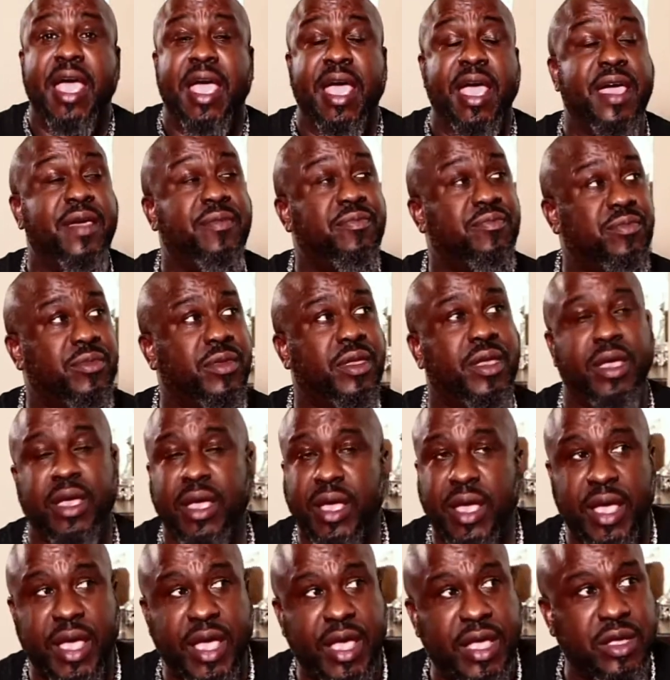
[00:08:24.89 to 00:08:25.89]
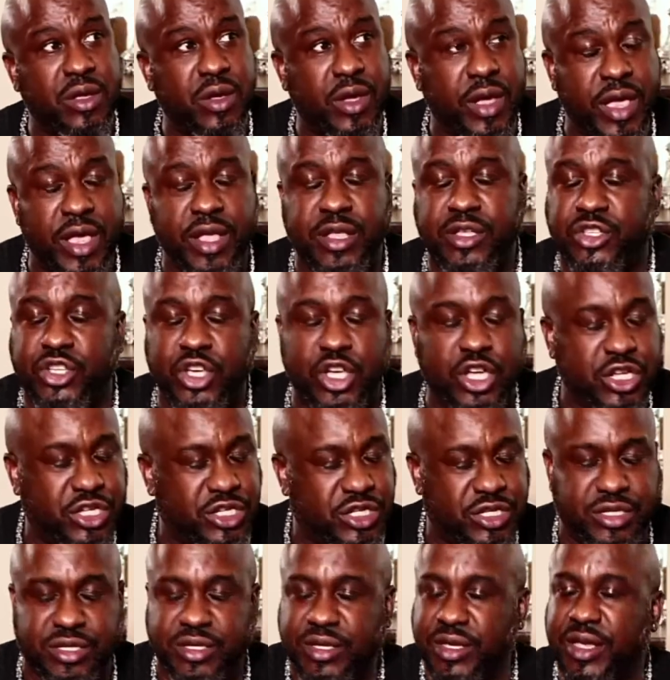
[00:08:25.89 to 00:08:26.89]
And it
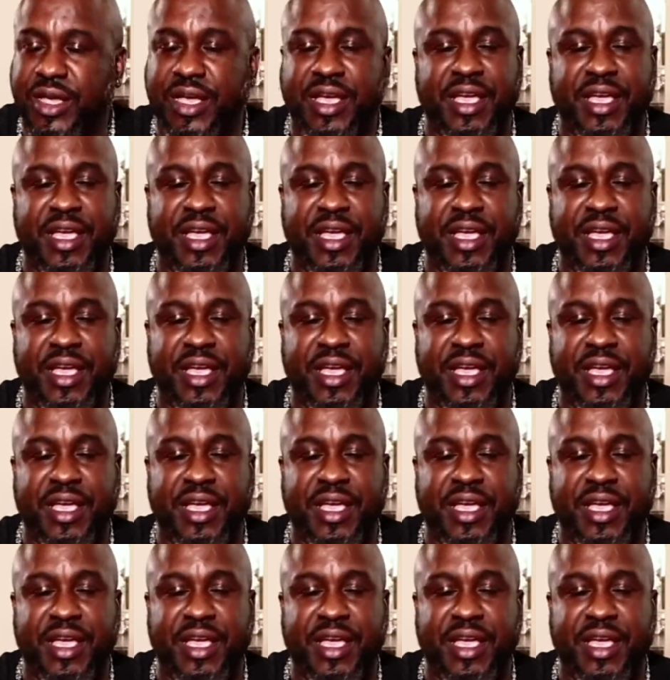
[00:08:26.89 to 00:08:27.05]
just